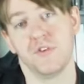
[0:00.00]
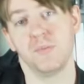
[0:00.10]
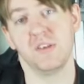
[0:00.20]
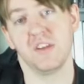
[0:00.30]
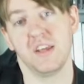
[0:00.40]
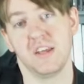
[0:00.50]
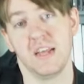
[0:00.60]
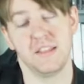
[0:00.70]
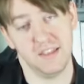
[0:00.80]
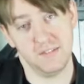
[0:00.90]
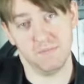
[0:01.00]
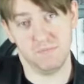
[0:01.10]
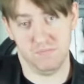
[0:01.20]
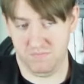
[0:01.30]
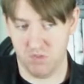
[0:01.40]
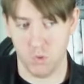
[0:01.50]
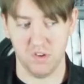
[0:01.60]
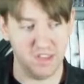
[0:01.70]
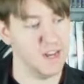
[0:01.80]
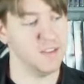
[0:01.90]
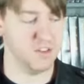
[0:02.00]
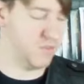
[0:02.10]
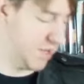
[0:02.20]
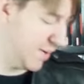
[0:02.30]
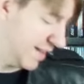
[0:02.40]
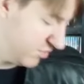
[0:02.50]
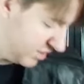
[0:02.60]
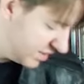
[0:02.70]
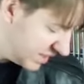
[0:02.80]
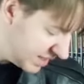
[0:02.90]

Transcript: which you'll be seeing towards the end of this video, actually.